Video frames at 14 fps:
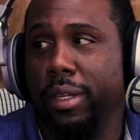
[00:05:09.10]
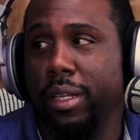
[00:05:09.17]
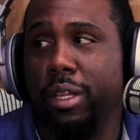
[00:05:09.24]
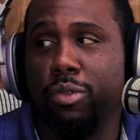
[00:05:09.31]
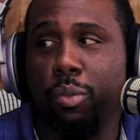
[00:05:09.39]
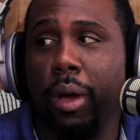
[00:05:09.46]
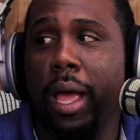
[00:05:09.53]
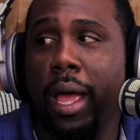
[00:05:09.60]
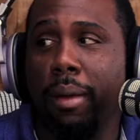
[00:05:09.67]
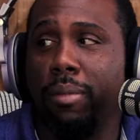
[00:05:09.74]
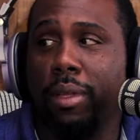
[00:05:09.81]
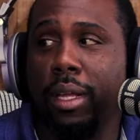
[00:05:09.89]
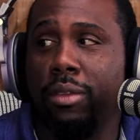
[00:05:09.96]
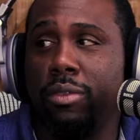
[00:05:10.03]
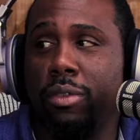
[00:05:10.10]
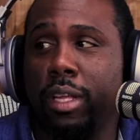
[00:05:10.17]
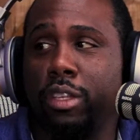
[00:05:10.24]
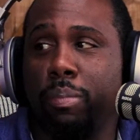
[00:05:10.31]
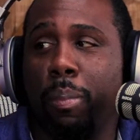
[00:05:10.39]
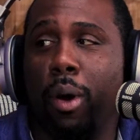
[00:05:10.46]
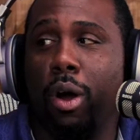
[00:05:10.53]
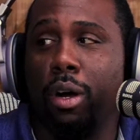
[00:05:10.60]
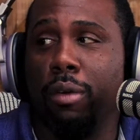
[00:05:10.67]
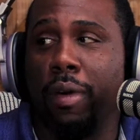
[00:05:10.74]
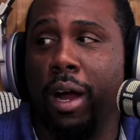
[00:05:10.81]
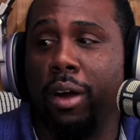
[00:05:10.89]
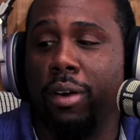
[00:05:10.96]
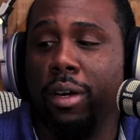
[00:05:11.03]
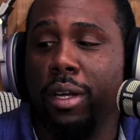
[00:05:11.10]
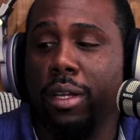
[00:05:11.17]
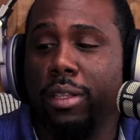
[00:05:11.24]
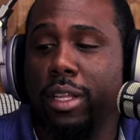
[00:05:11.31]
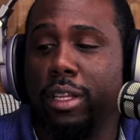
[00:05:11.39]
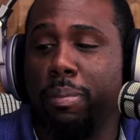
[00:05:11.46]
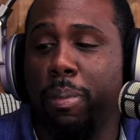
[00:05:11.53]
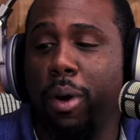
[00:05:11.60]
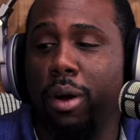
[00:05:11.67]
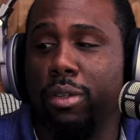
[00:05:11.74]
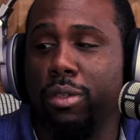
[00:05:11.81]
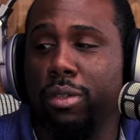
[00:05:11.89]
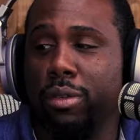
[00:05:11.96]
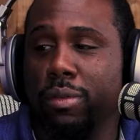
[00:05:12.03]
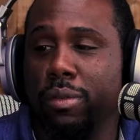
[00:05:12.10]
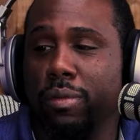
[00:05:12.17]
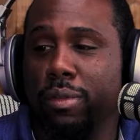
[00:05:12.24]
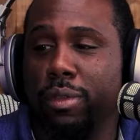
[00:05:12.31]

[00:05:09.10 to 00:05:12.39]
That's what happened. That's part of the